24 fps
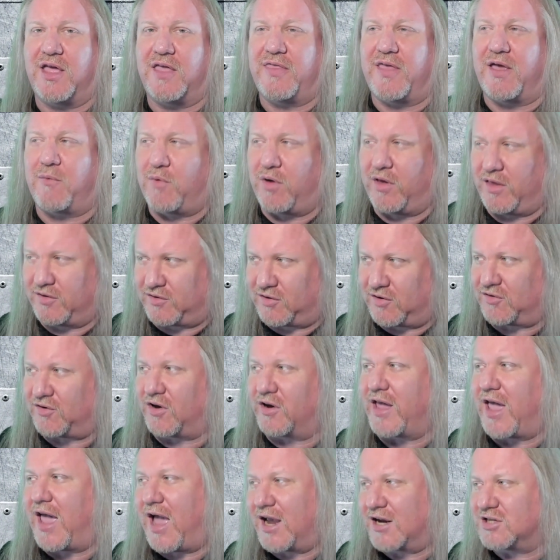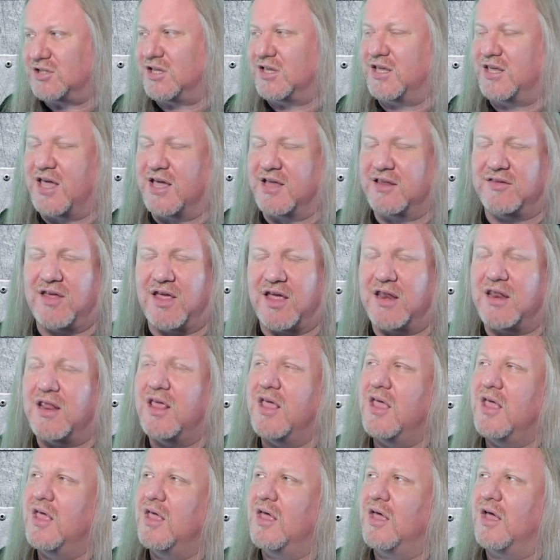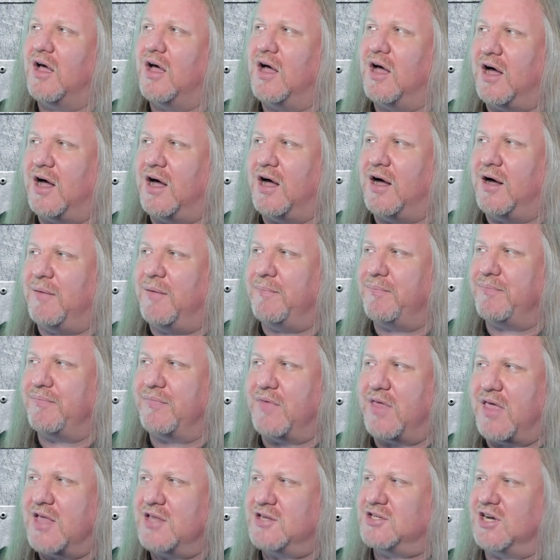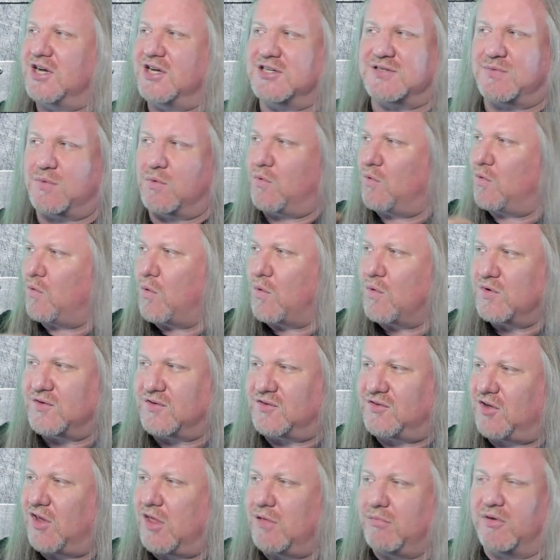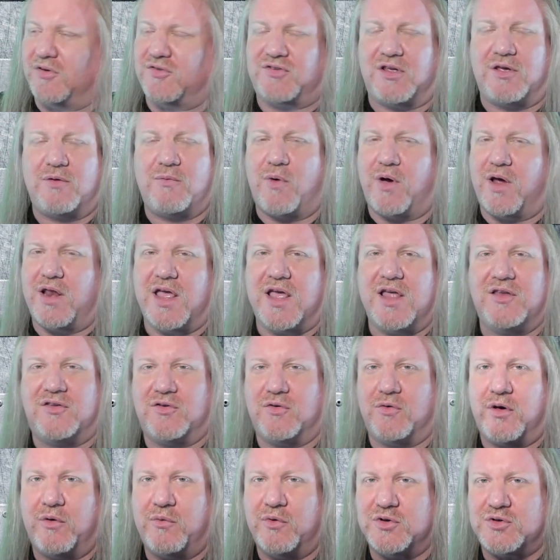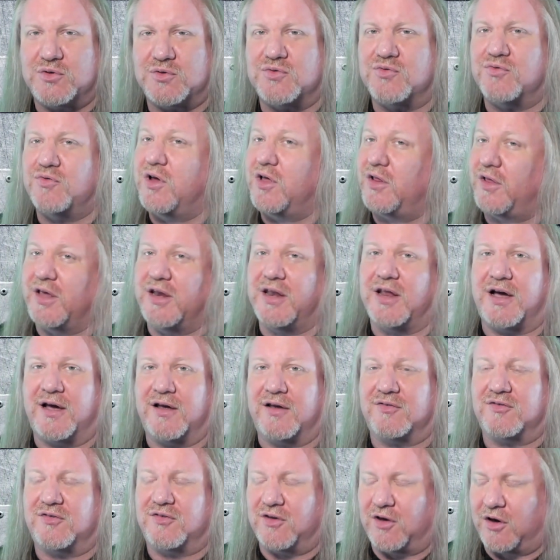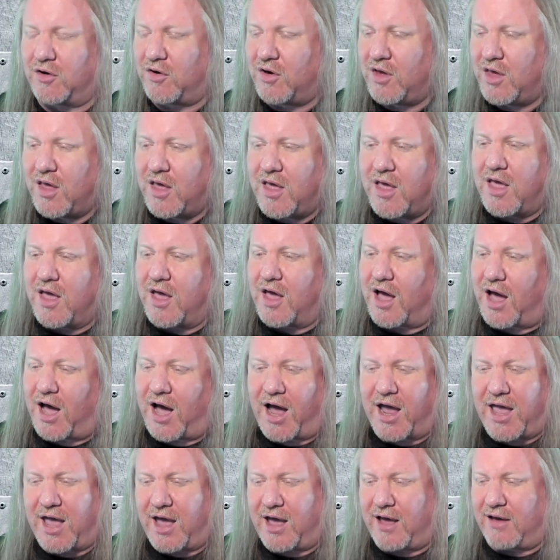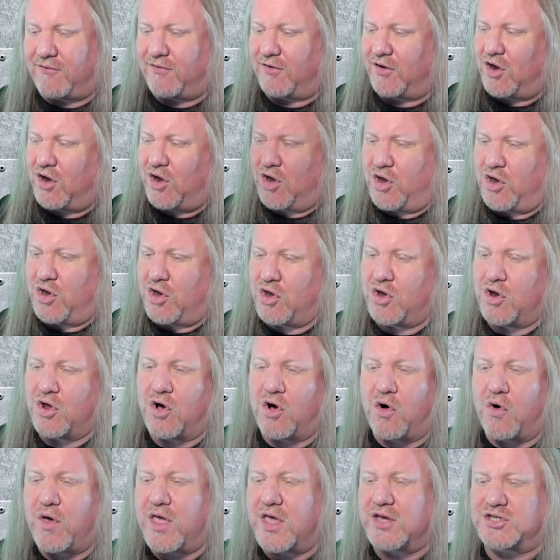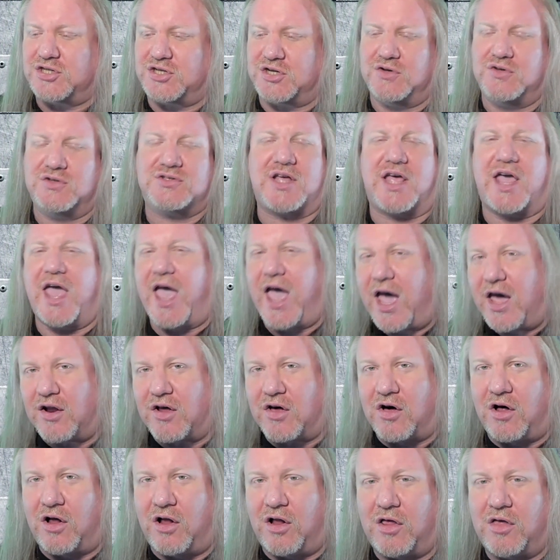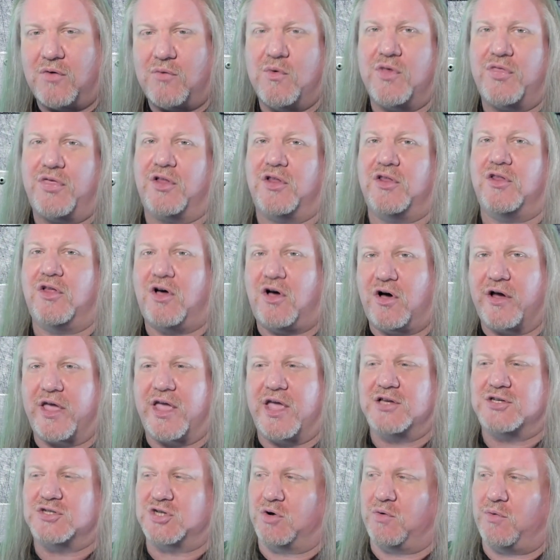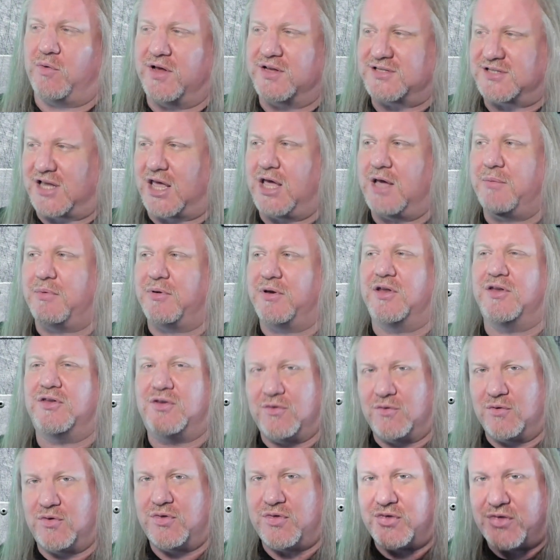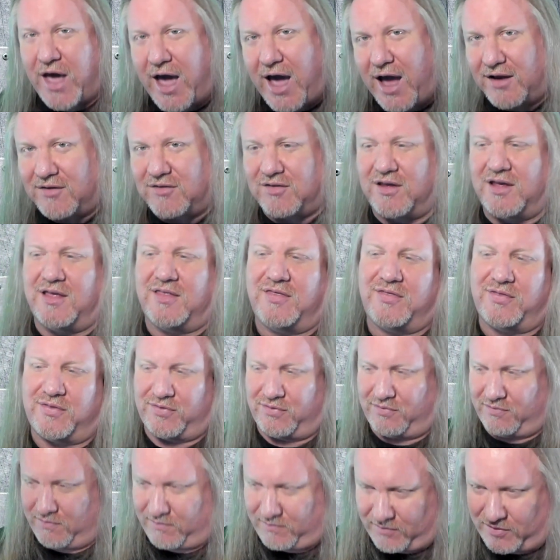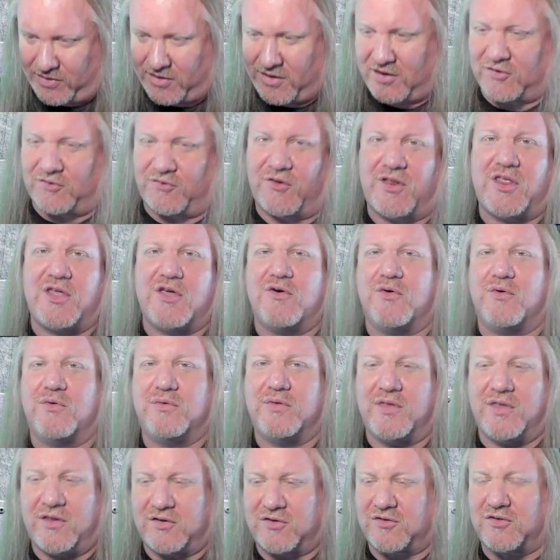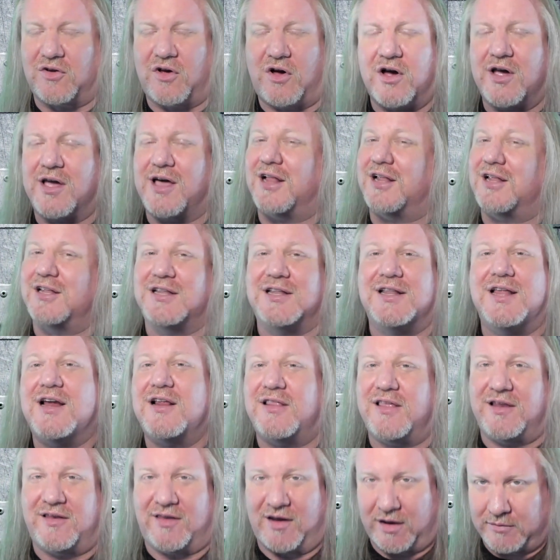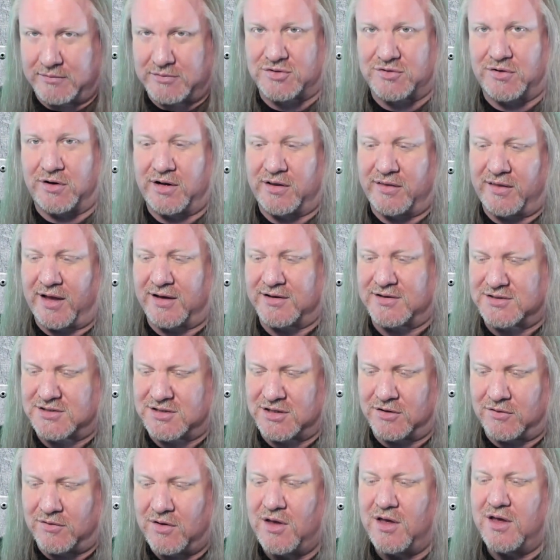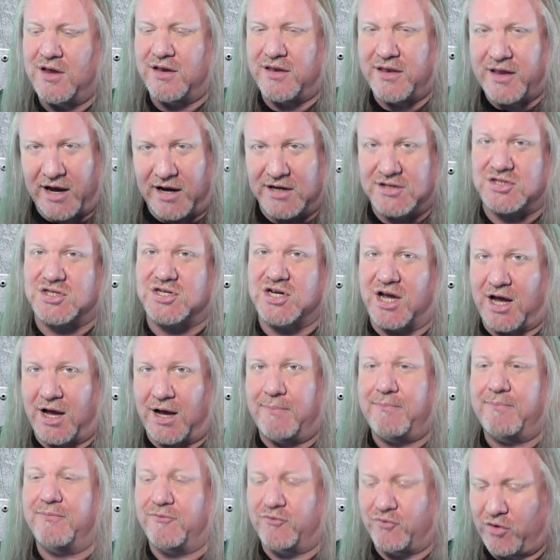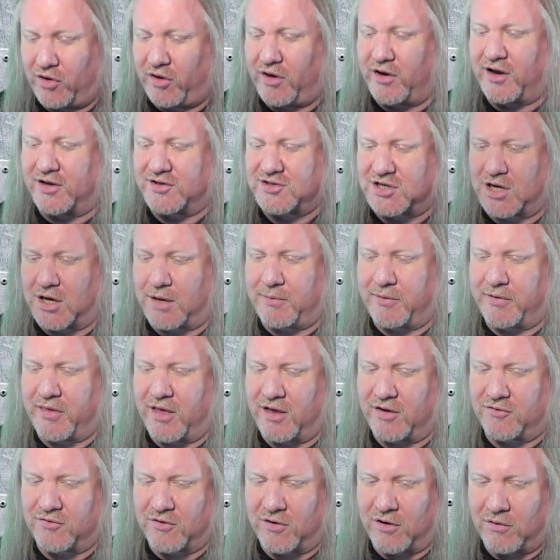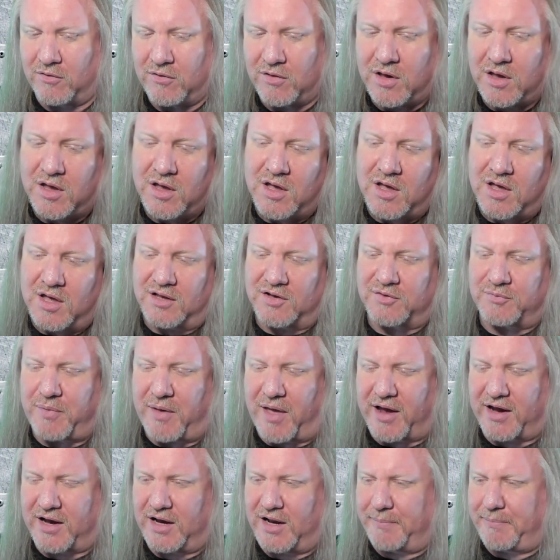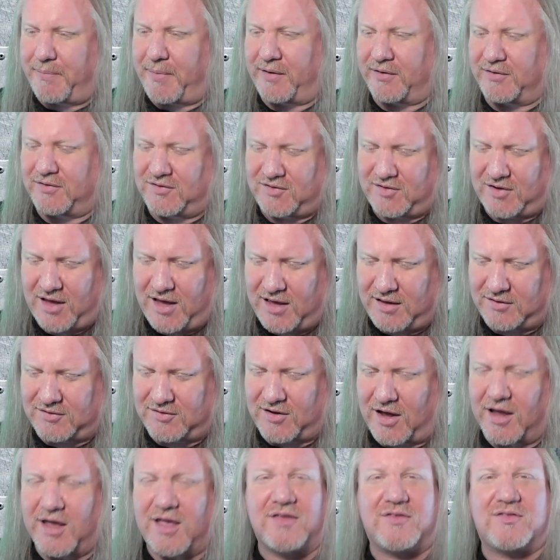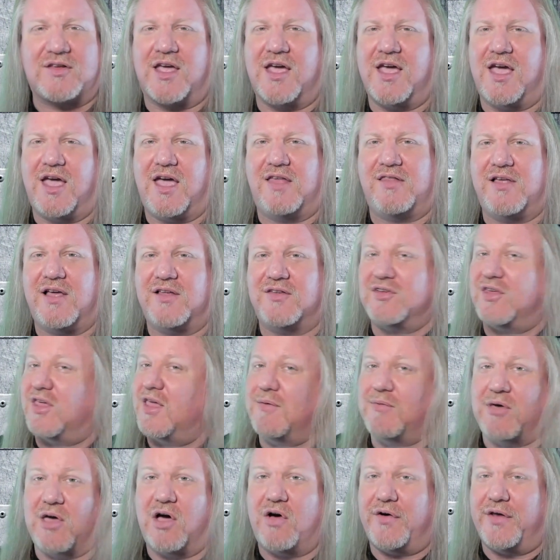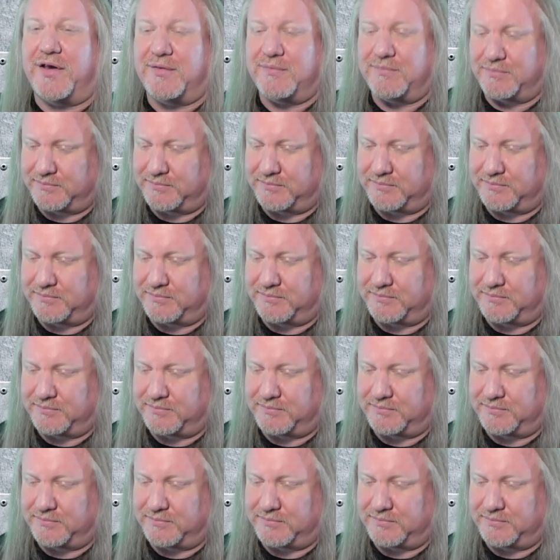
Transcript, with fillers: and then when the song actually kicked in, um, it just seamlessly went into it, which was really nice. So I have no issues at all with a long intro when it's able to do that. And this video, this song clearly demonstrated that. So nice job. Really nice job of the intro. Let's back it up about 10 seconds and let's keep going.